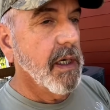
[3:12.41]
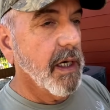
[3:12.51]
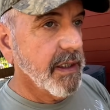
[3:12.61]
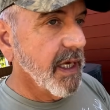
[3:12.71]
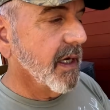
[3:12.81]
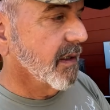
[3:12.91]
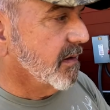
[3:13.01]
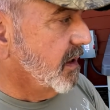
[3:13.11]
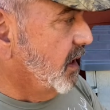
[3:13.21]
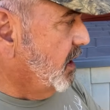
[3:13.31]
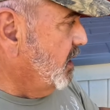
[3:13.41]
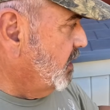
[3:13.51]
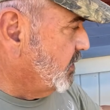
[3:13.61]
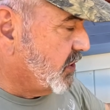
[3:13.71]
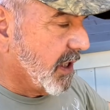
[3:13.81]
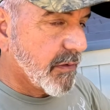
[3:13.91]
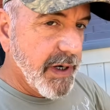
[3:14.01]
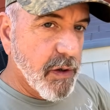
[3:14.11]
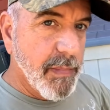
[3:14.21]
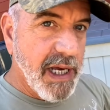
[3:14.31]
again
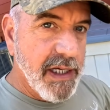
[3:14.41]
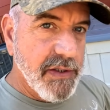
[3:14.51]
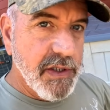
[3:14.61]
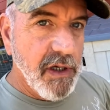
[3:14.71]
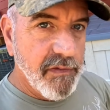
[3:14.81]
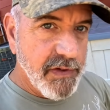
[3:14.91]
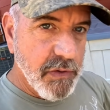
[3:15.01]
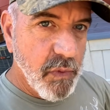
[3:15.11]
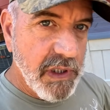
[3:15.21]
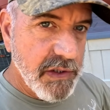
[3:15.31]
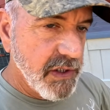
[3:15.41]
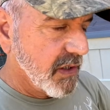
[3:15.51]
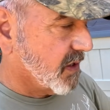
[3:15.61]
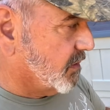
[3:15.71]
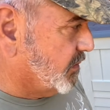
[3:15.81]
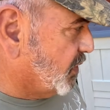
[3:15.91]
generator by itself is one system